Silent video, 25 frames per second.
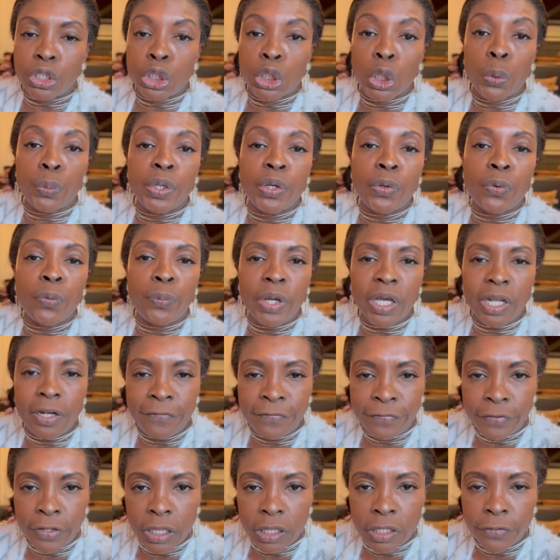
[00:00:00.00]
So we will
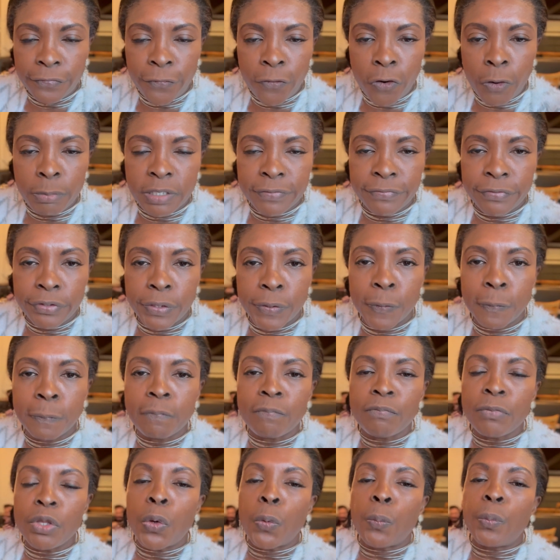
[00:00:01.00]
fill the forms for you.
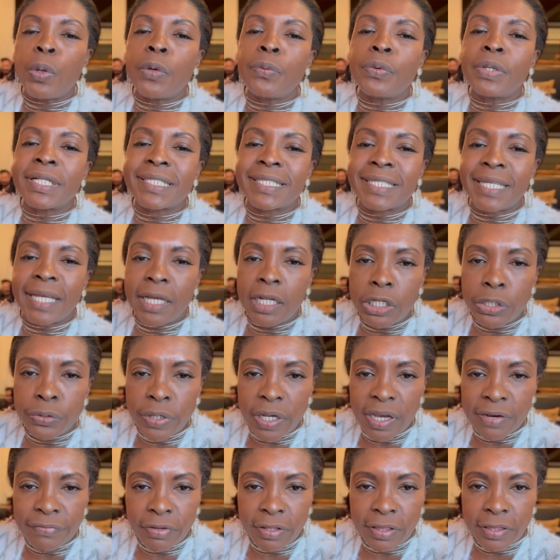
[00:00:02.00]
We will tell you
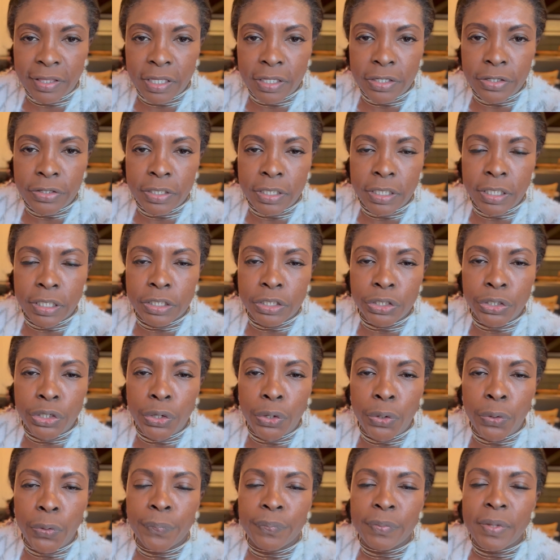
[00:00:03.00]
everything you need to
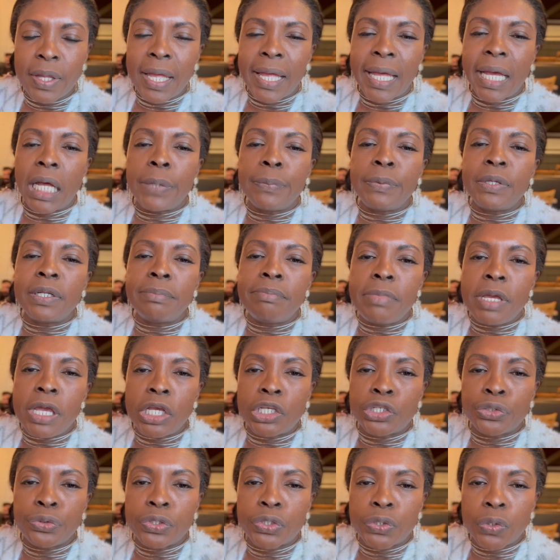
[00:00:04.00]
know and we'll
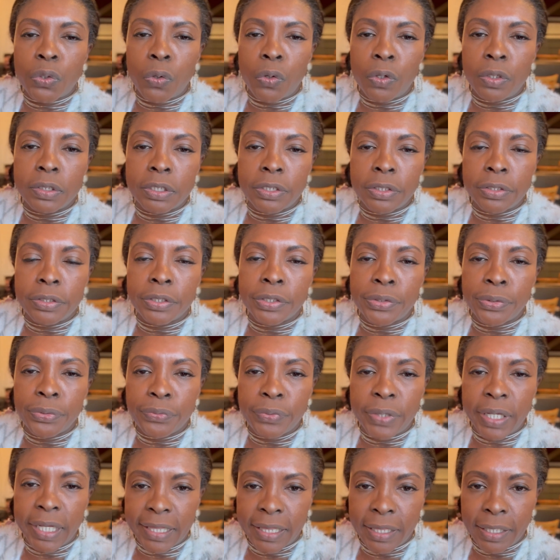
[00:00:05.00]
make sure it's all done
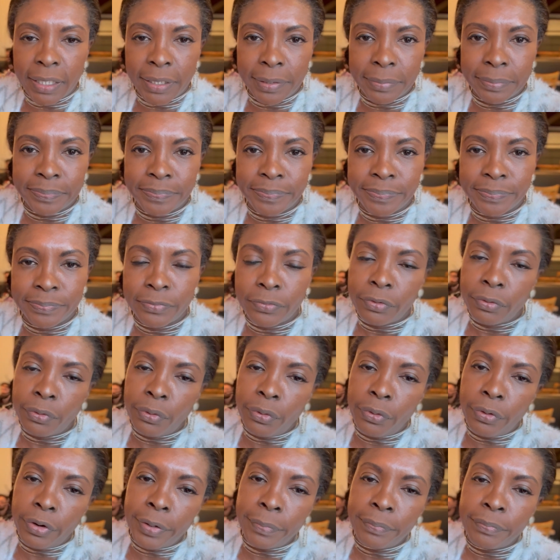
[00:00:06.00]
correctly.
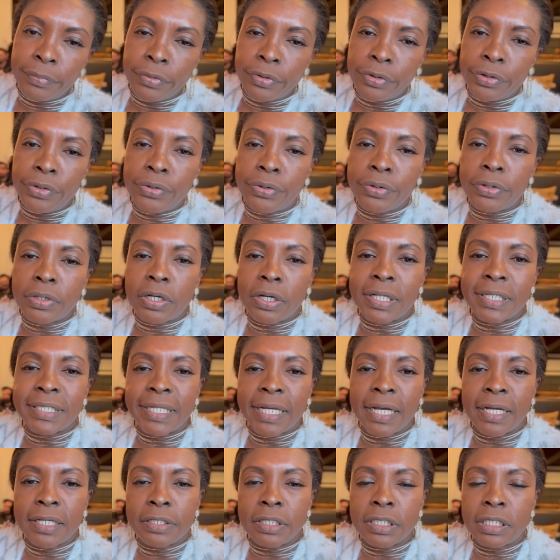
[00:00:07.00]
Or you could
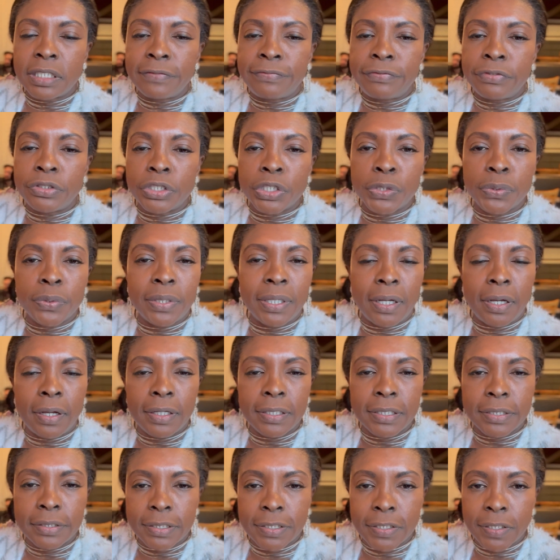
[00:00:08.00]
contact us if you just want to
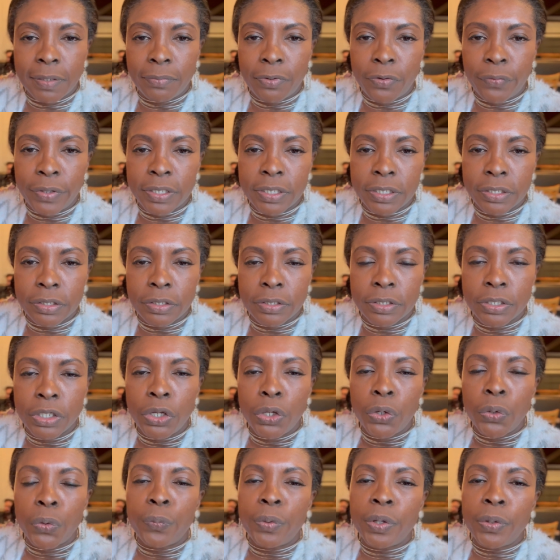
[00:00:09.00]
ask us some questions.
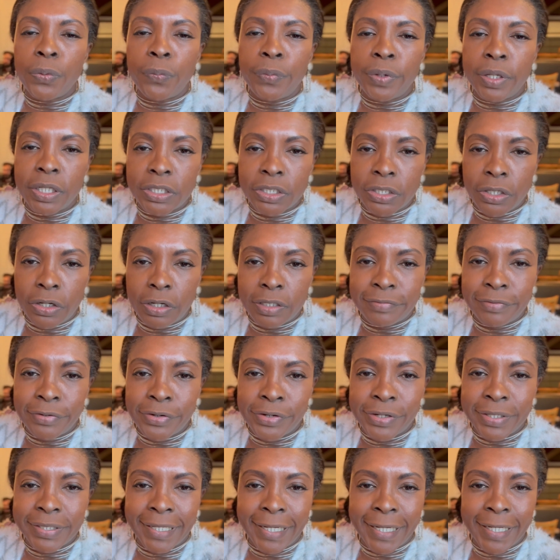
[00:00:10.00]
We will charge for
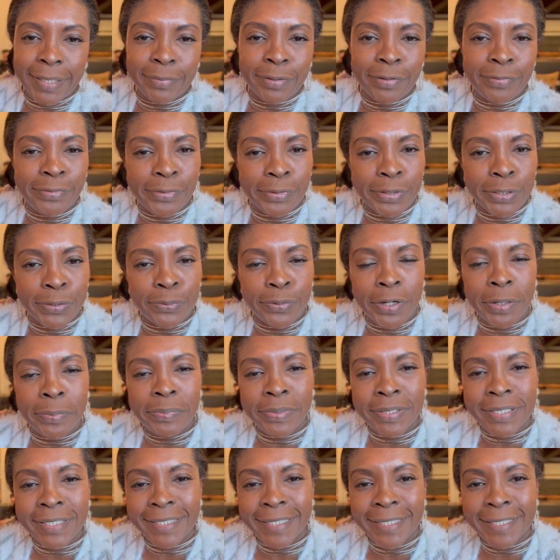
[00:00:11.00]
our time, of course. We're a
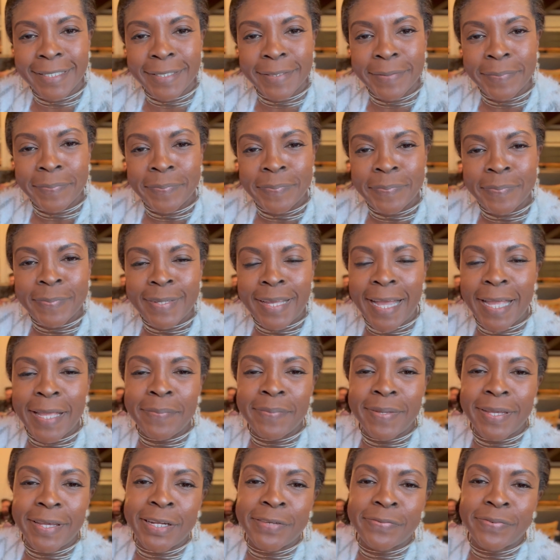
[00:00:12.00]
business. I
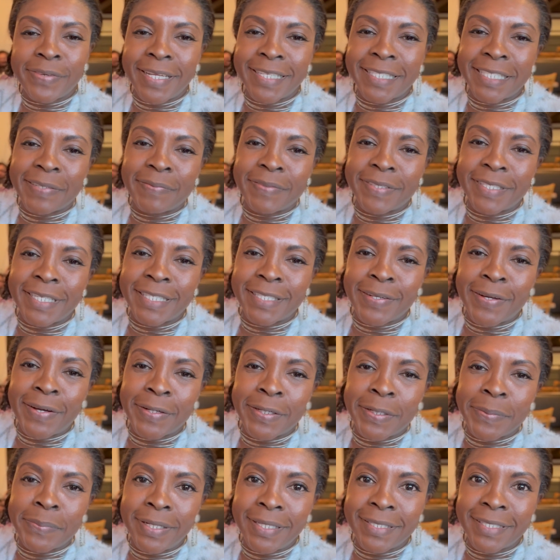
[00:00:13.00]
am Gail of 876
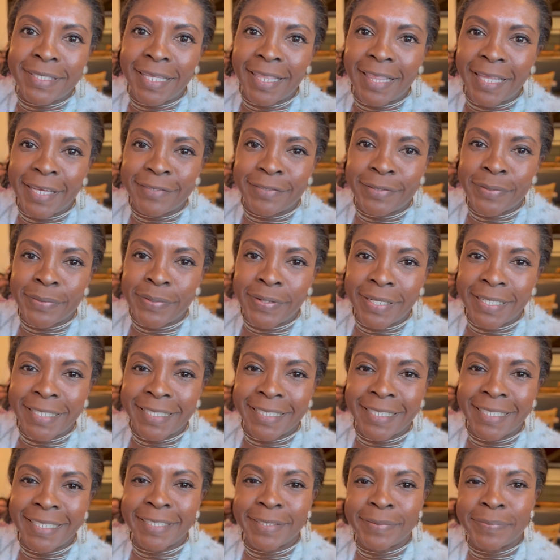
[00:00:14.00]
Documents. Thanks for
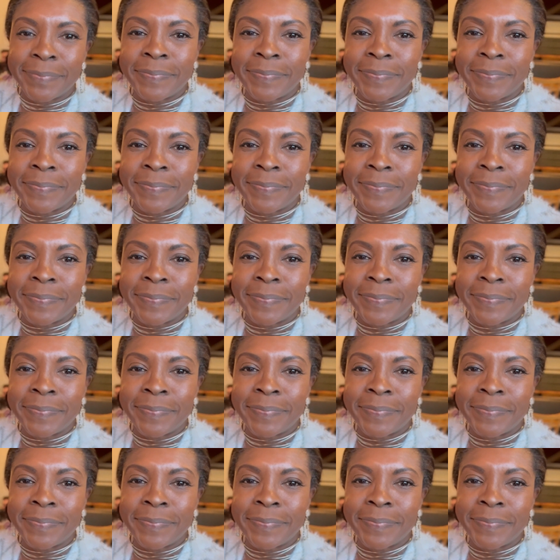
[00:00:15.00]
watching.